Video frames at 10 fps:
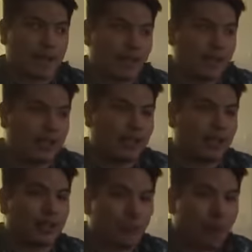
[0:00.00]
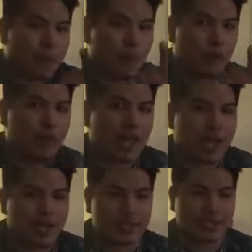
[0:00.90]
I need a one more
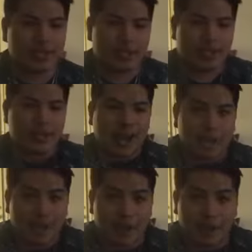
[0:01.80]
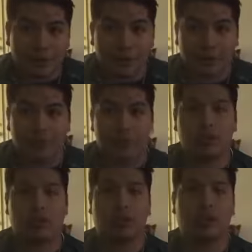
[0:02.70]
yes, and I'm, I'm good, I'm
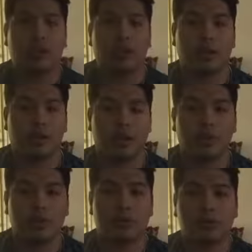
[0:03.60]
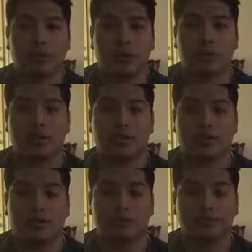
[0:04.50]
good. Uh, I'm going to culinary
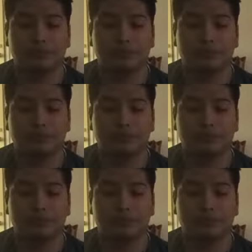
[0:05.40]
school.